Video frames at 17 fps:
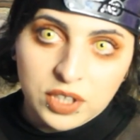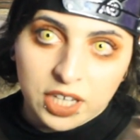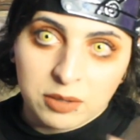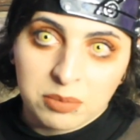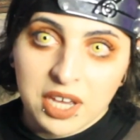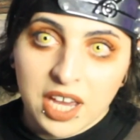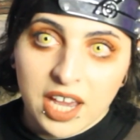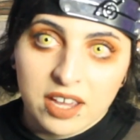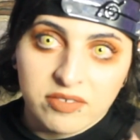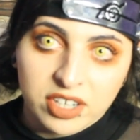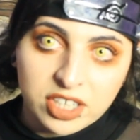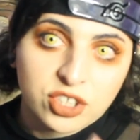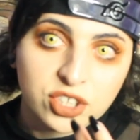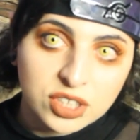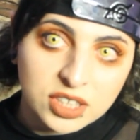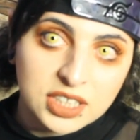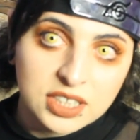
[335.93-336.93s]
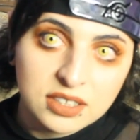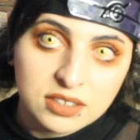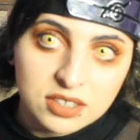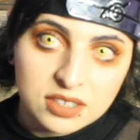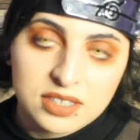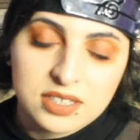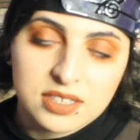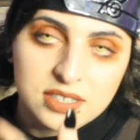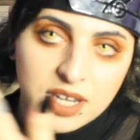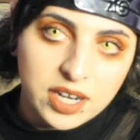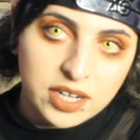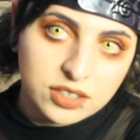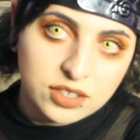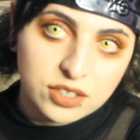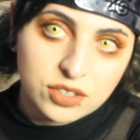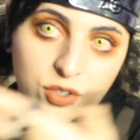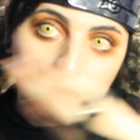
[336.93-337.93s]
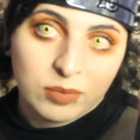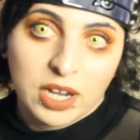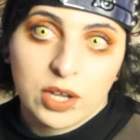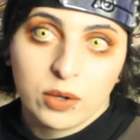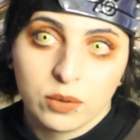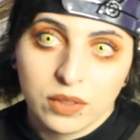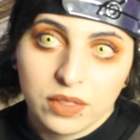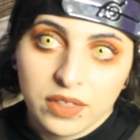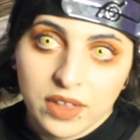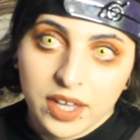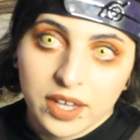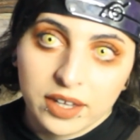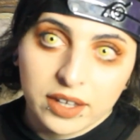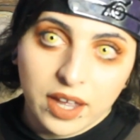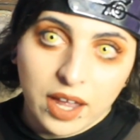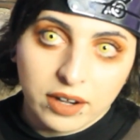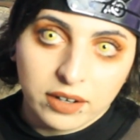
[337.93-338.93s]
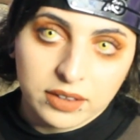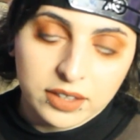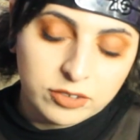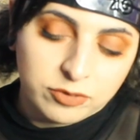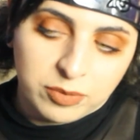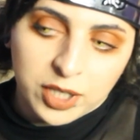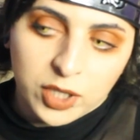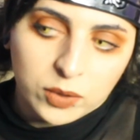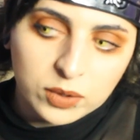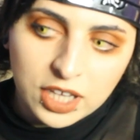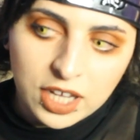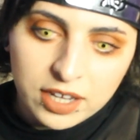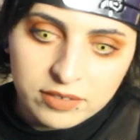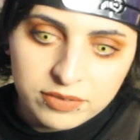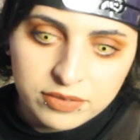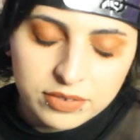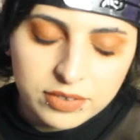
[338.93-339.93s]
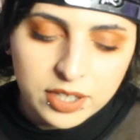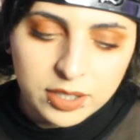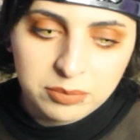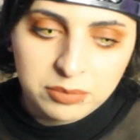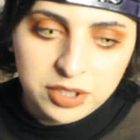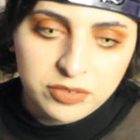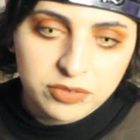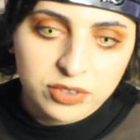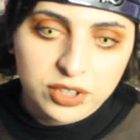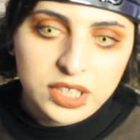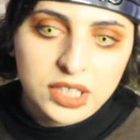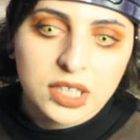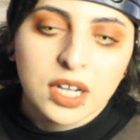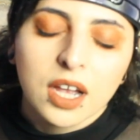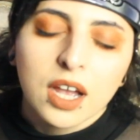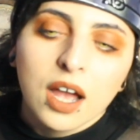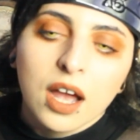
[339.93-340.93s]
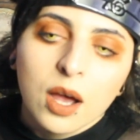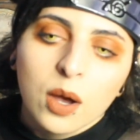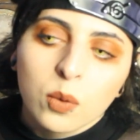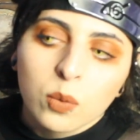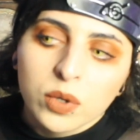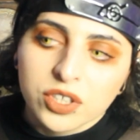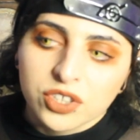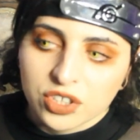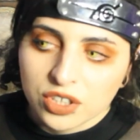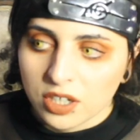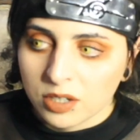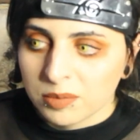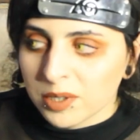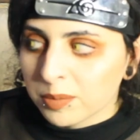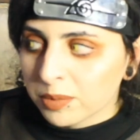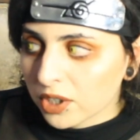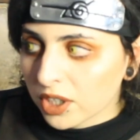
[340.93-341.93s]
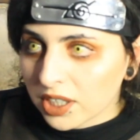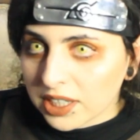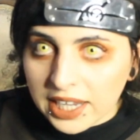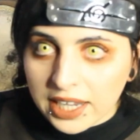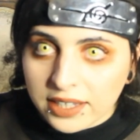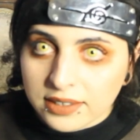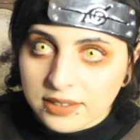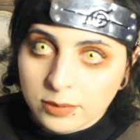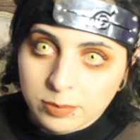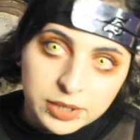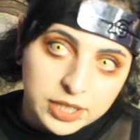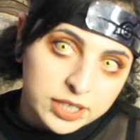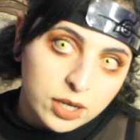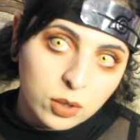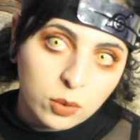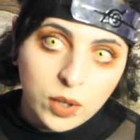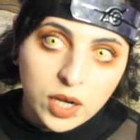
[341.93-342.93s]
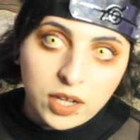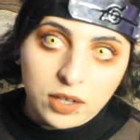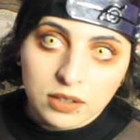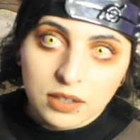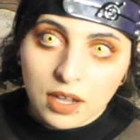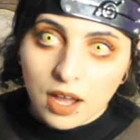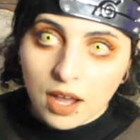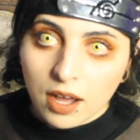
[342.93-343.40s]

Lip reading: Like me, I eventually just decided to do my own thing and live my own life and be free, which a lot of people are against, but oh well.